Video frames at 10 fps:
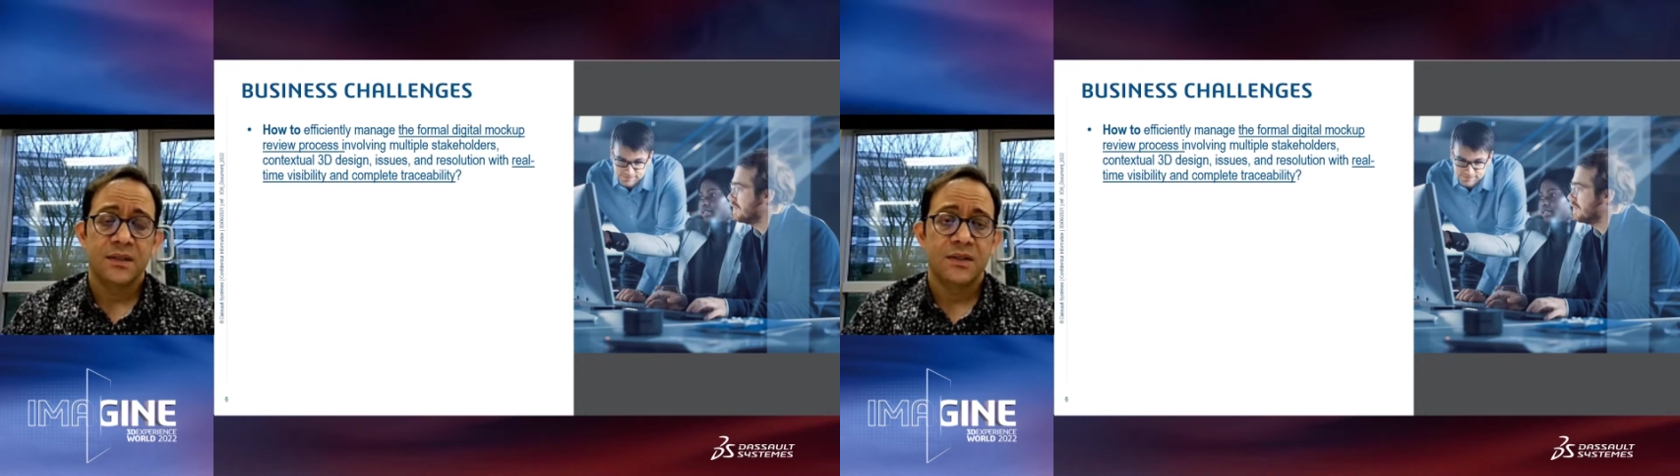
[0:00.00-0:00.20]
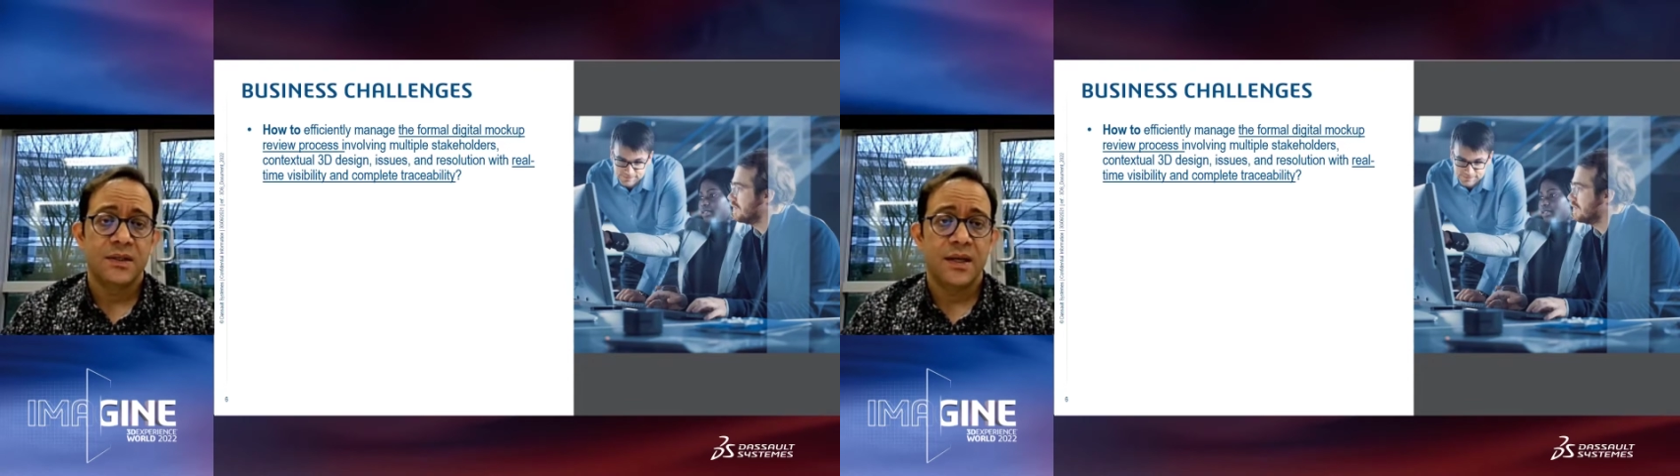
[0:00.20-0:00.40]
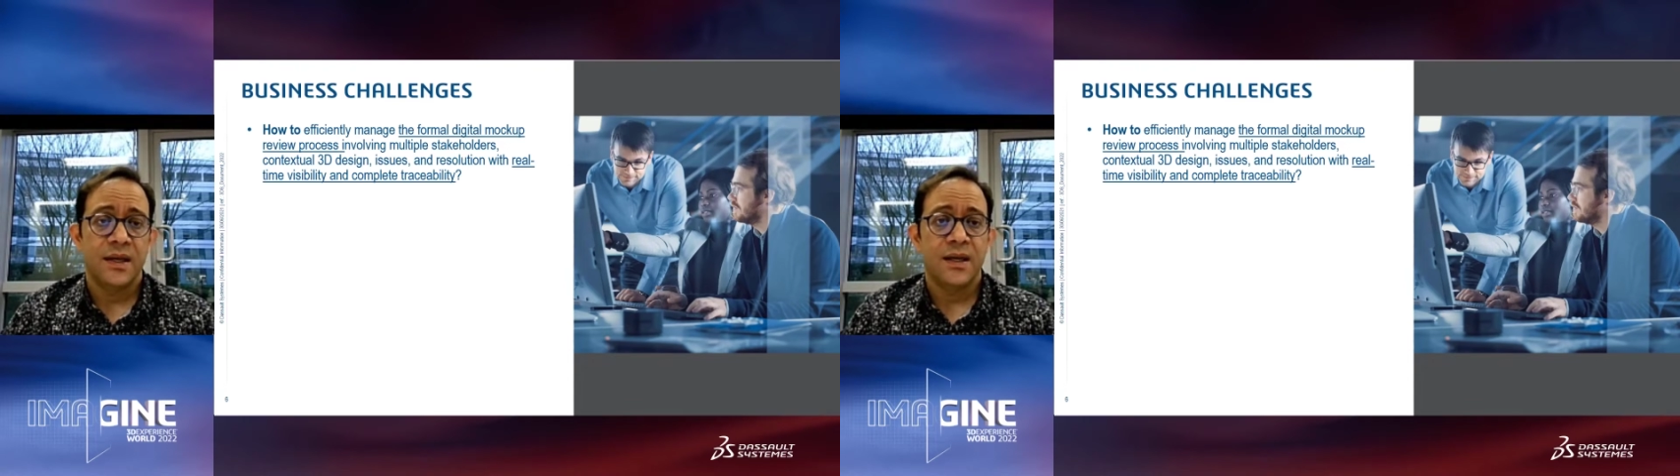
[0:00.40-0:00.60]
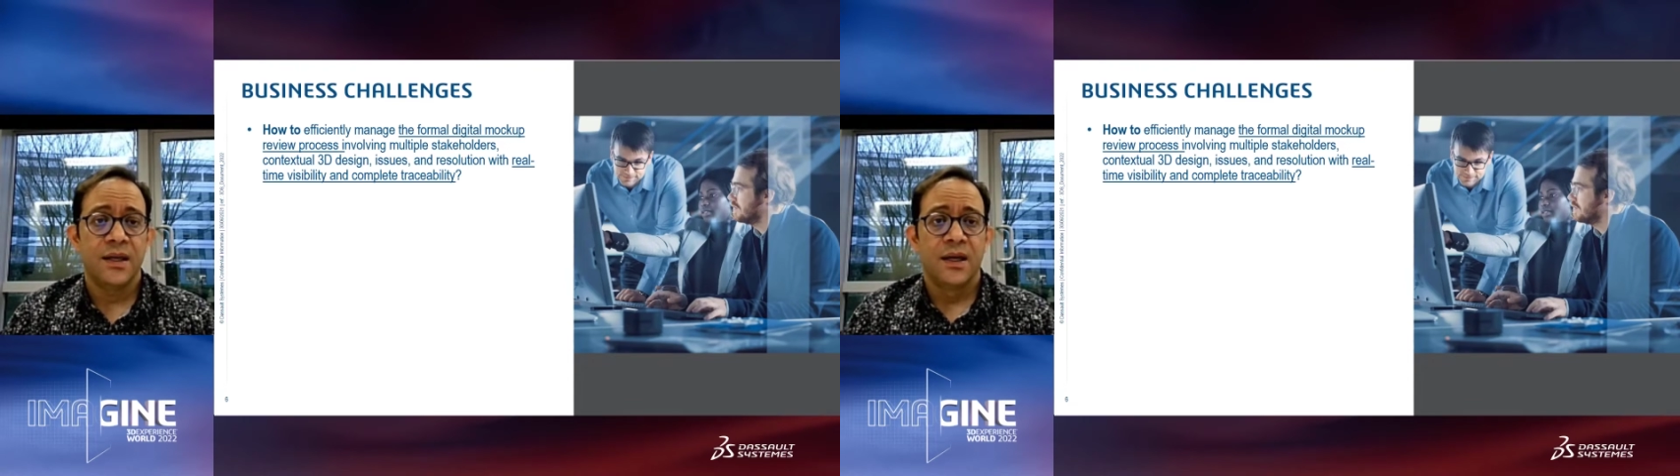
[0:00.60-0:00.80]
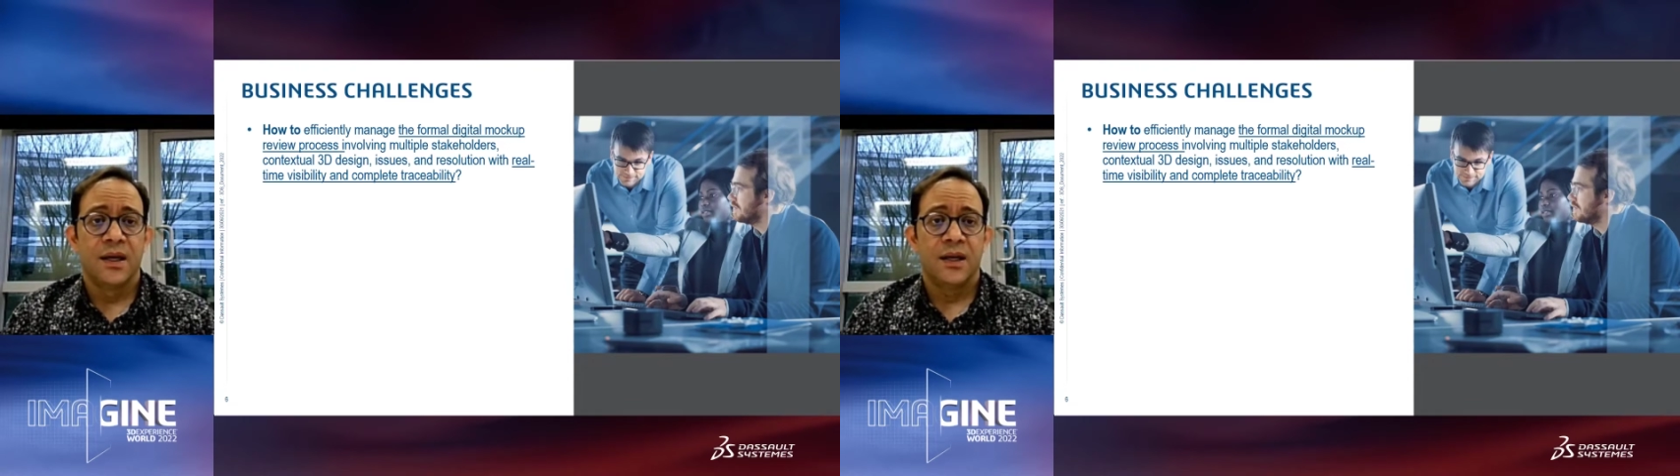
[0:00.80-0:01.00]
today
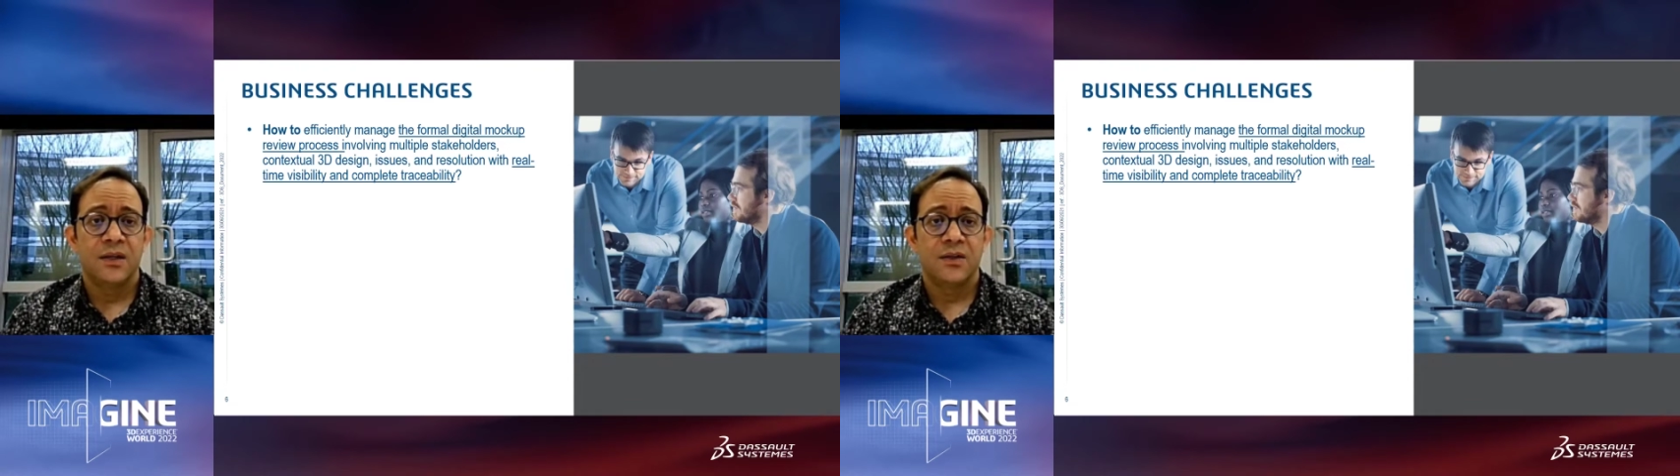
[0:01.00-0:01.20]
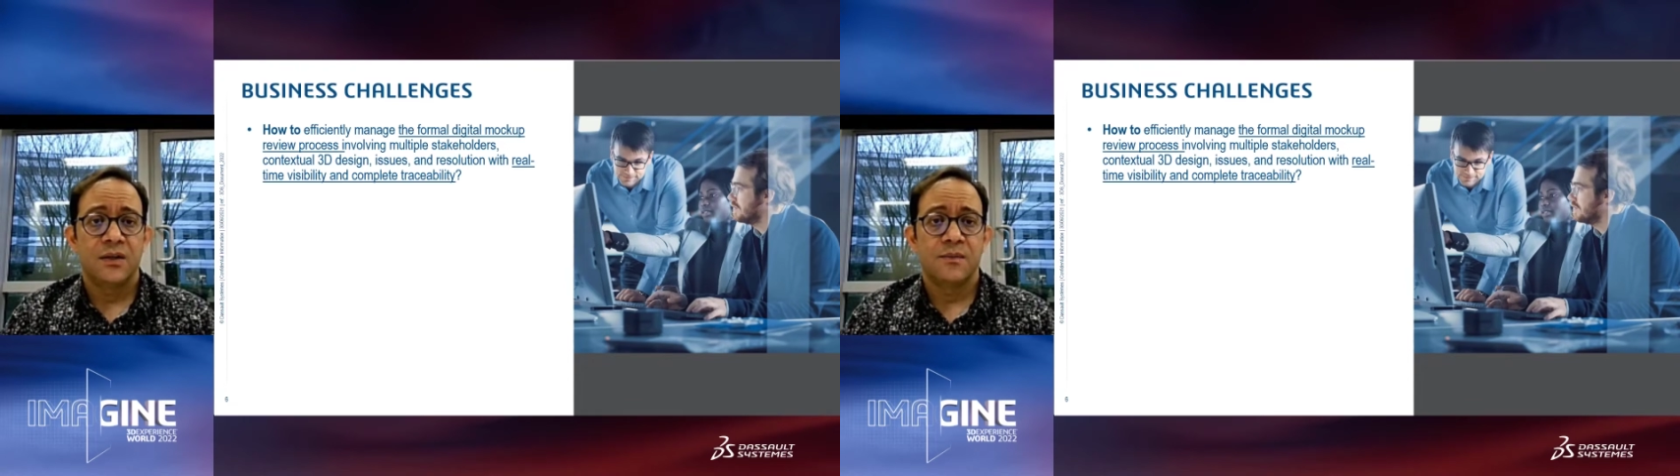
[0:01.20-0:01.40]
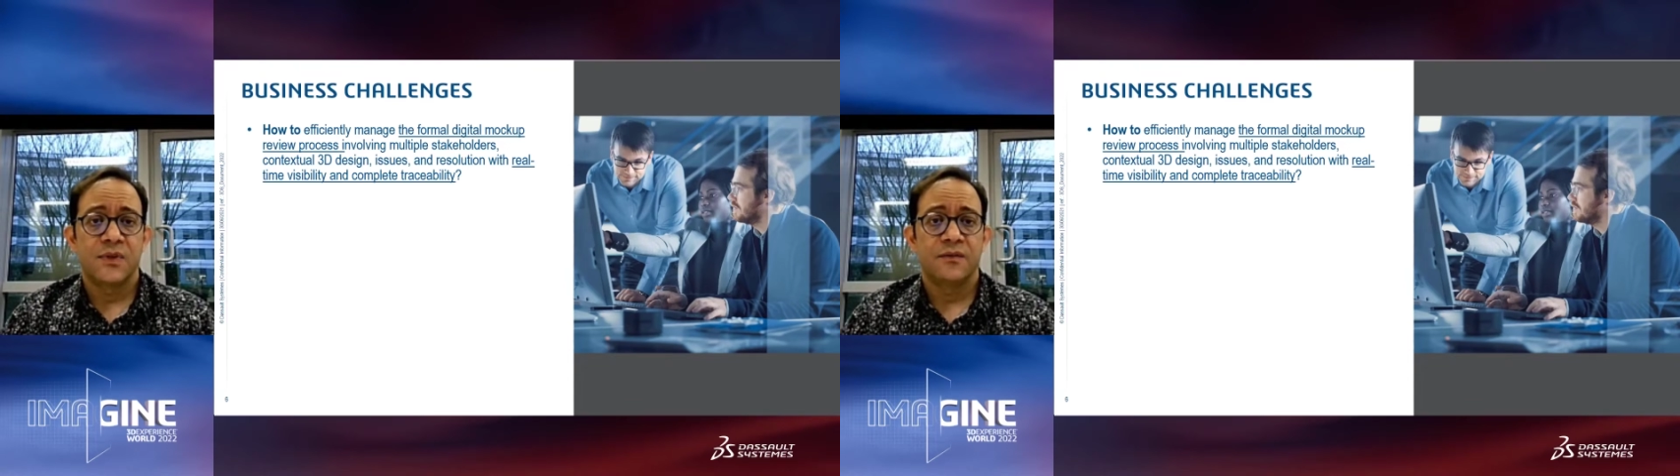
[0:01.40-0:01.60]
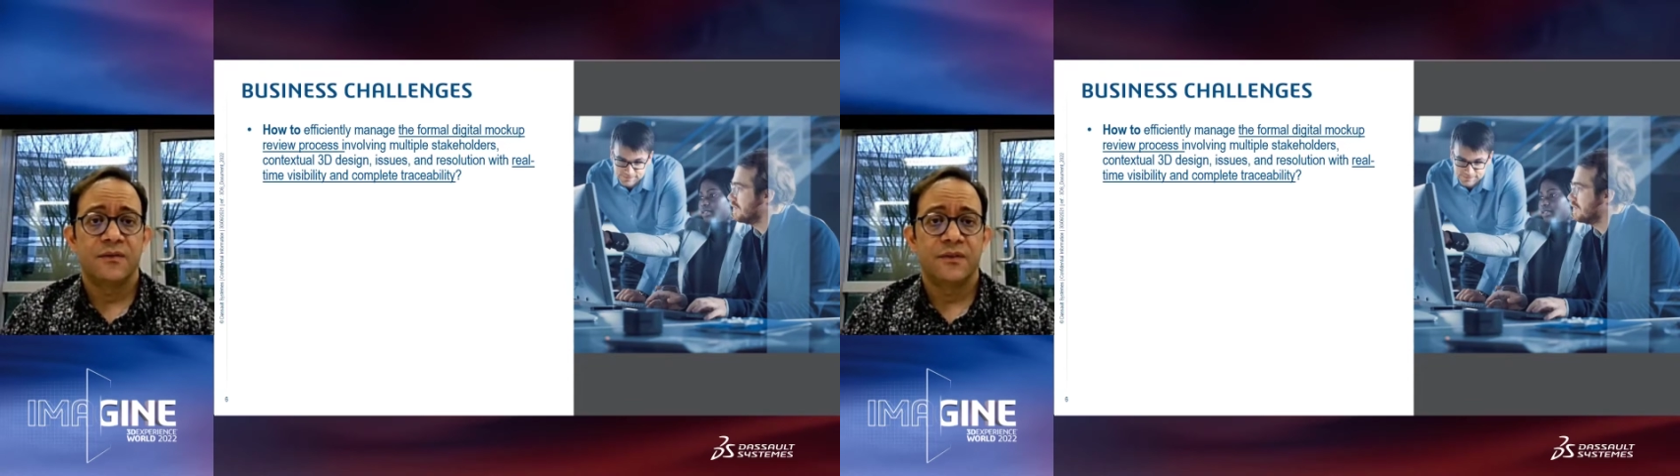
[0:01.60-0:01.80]
in terms of